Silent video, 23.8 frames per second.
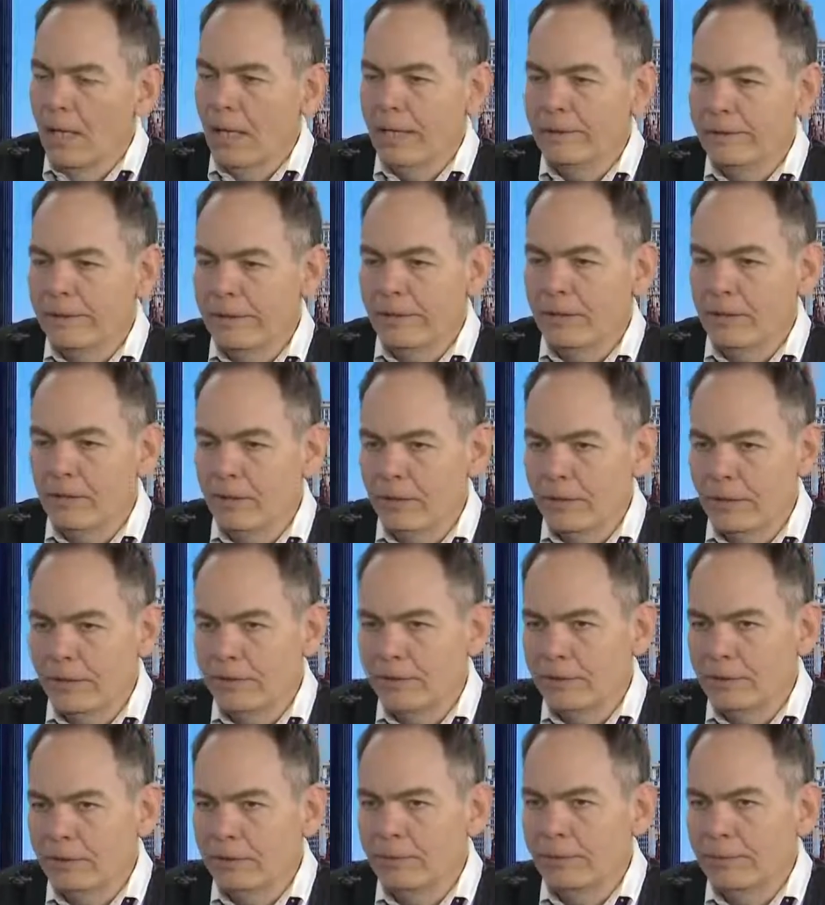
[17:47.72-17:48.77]
I think you're
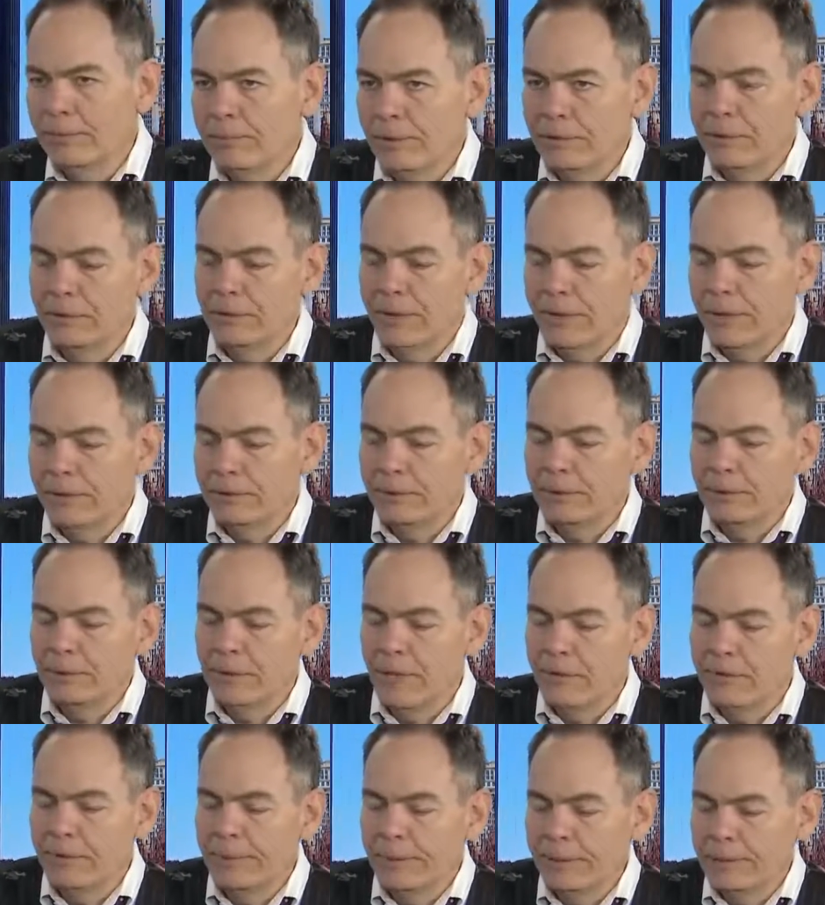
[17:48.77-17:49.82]
giving too much credit to
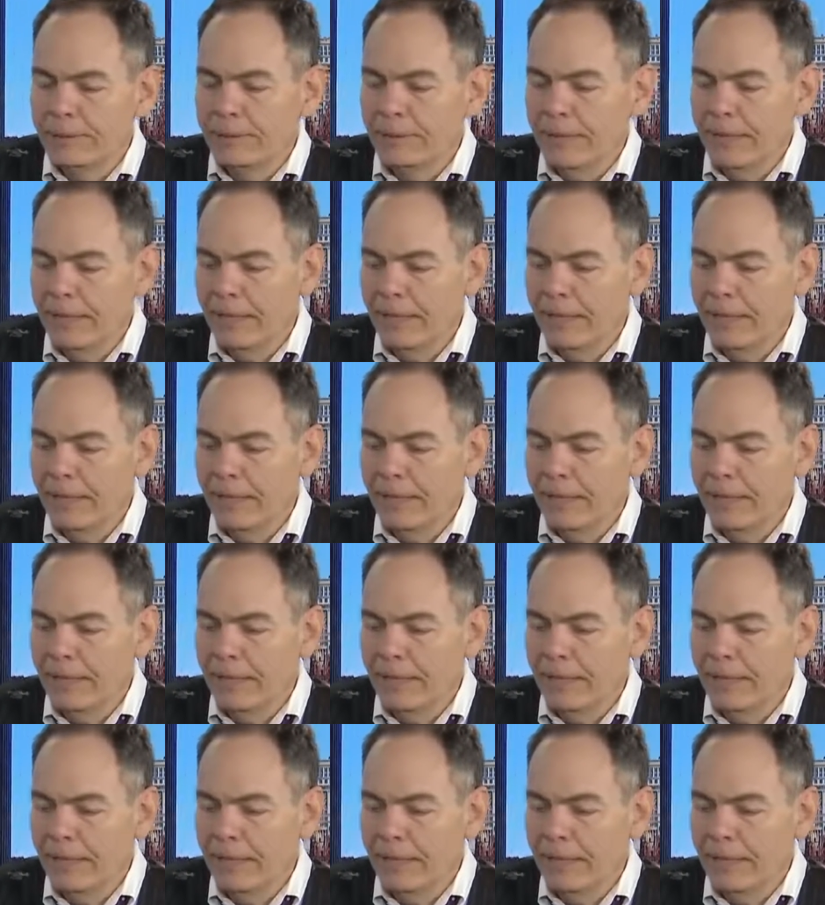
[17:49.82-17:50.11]
governments.